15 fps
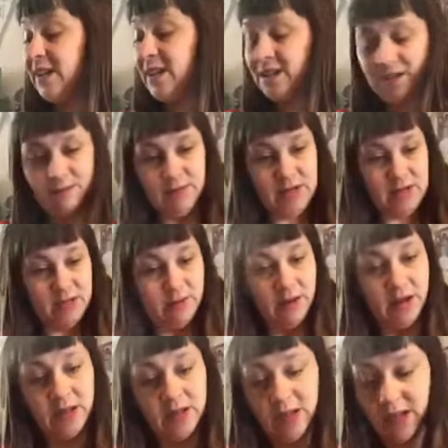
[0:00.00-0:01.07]
I'm going to do it
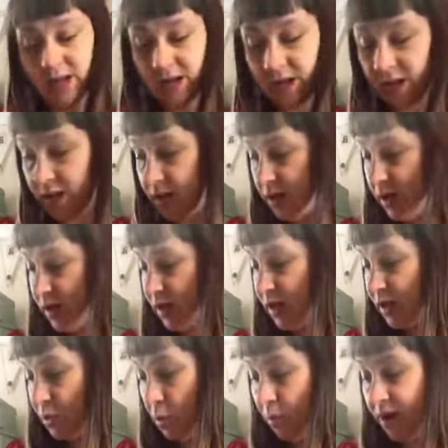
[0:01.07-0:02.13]
on
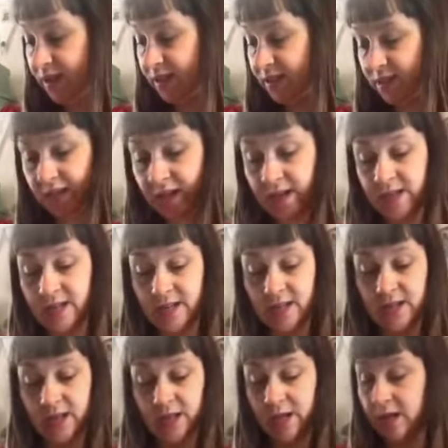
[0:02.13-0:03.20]
the white side, I
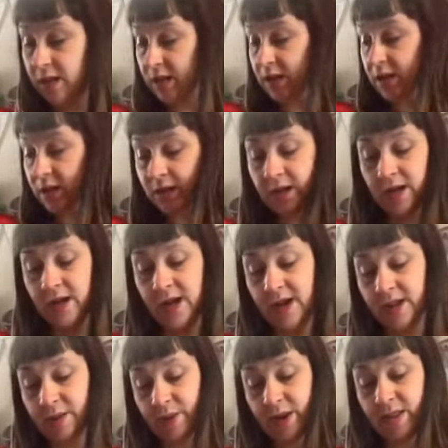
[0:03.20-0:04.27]
think. I like
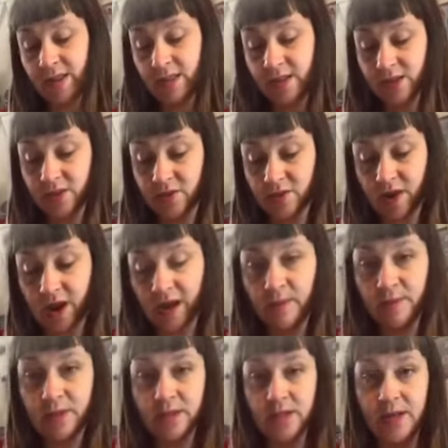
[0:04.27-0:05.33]
the way that the
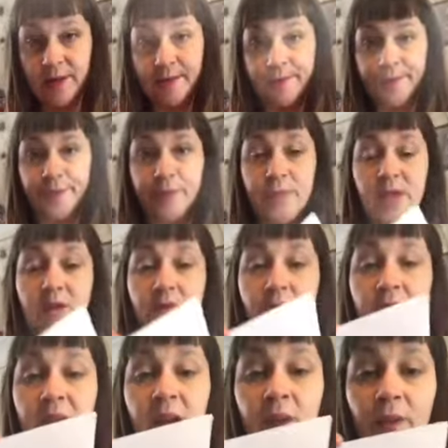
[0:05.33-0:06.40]
stripes are very
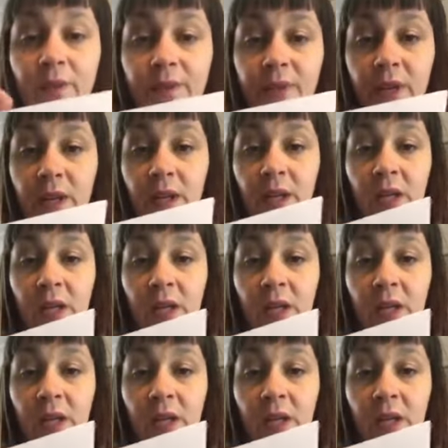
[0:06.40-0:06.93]
helpful